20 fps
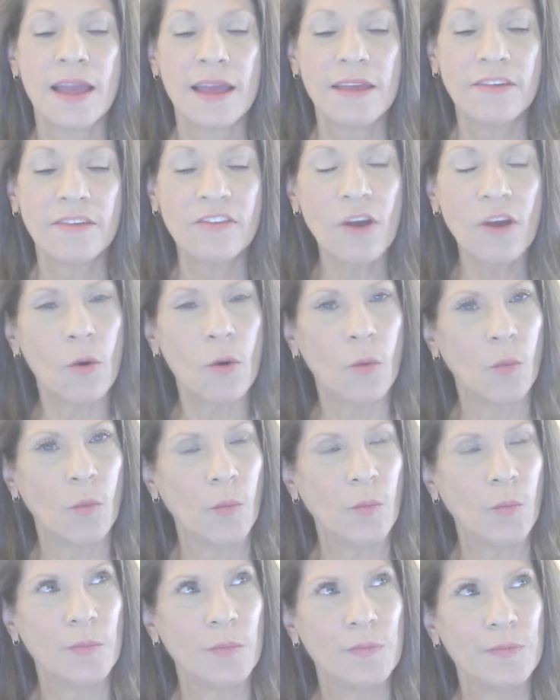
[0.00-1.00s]
So,
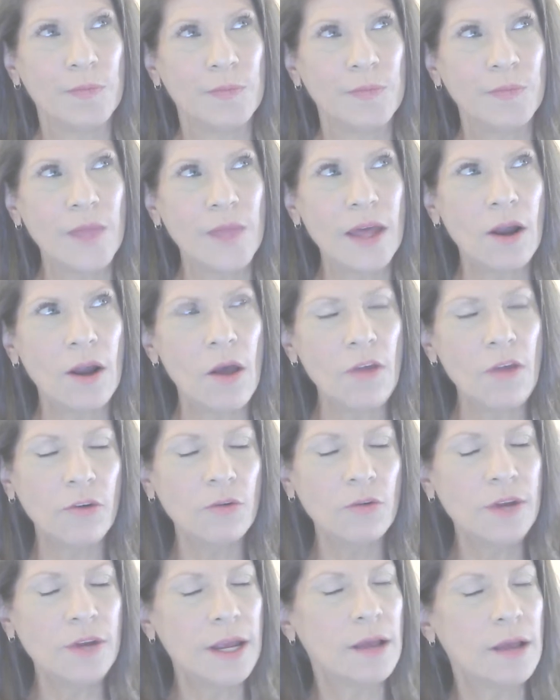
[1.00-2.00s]
that
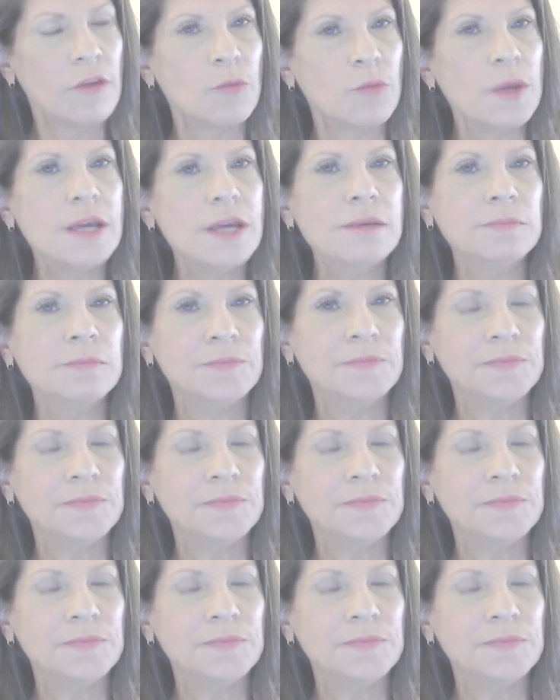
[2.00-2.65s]
also tells me